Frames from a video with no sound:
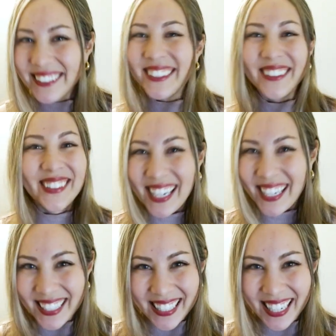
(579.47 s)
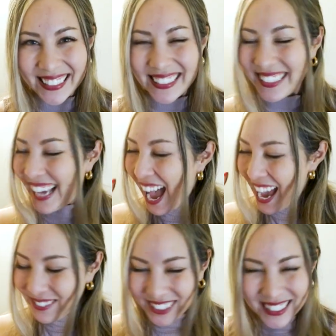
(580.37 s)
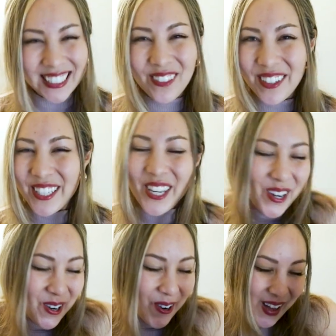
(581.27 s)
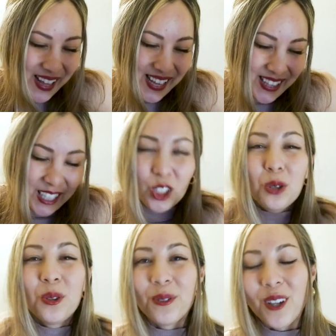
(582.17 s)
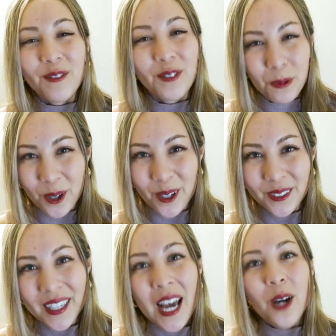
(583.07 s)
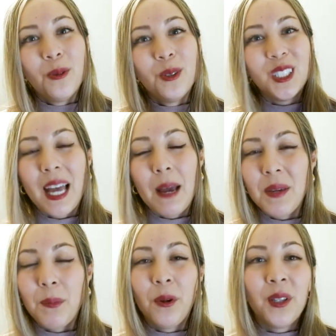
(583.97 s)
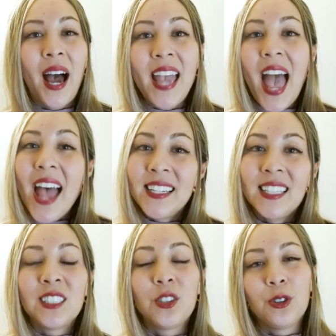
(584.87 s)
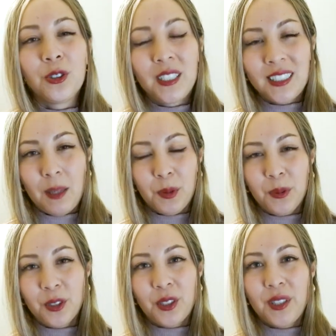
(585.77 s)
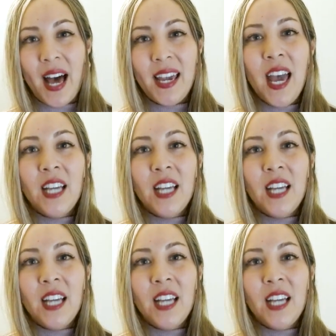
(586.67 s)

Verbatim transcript: So there it is. And I'm just giving you the truth of the world, which is that people lie and it is socially acceptable to lie.